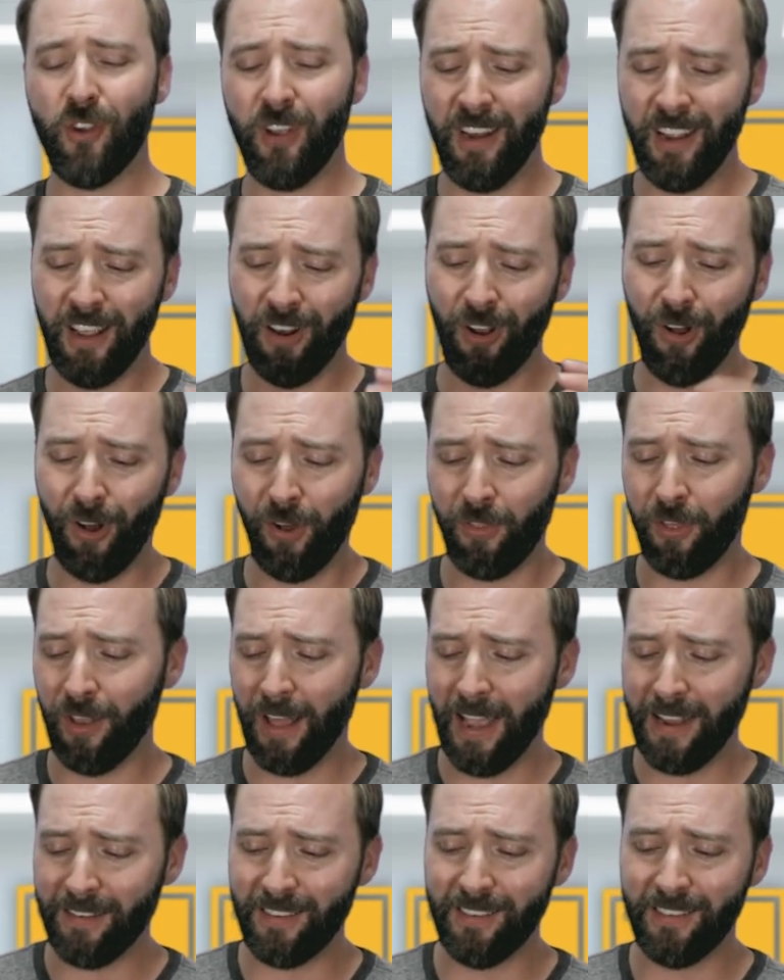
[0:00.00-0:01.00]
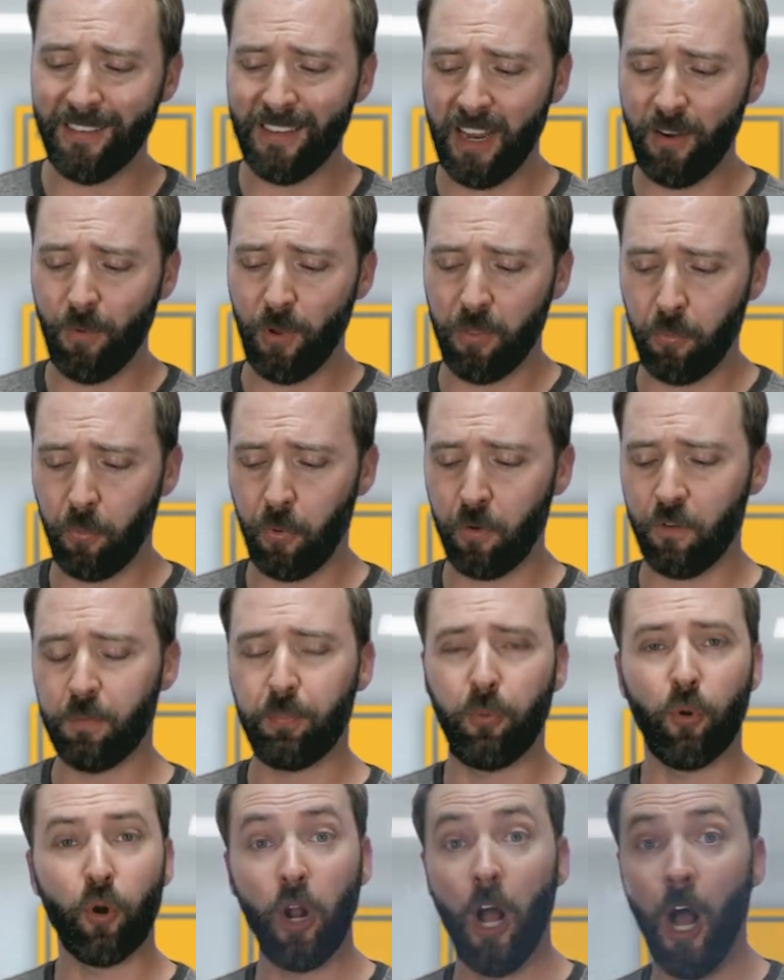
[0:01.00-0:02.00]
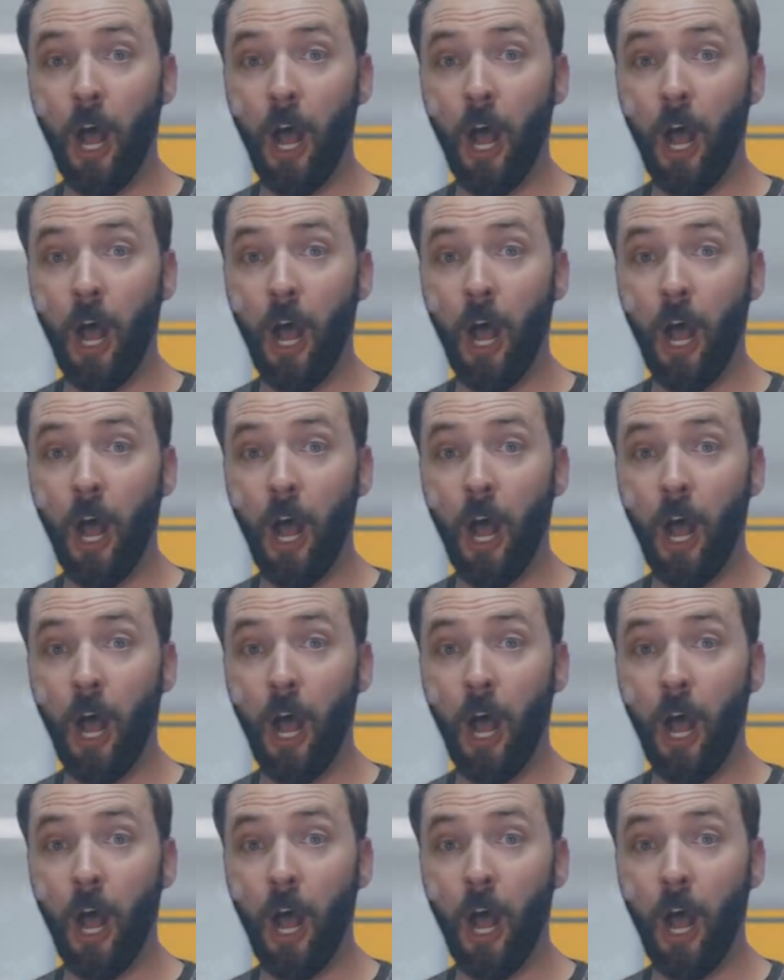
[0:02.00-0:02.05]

you're gonna get all the licensing with Warsport